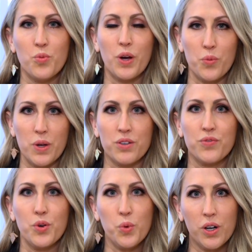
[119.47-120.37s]
What a
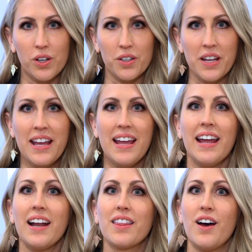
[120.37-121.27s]
Wonderful World.
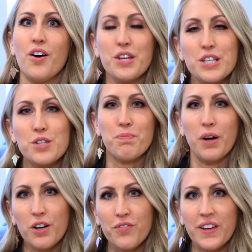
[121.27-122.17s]
I thought, oh, this is
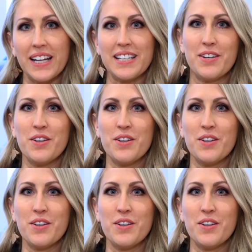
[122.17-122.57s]
perfect.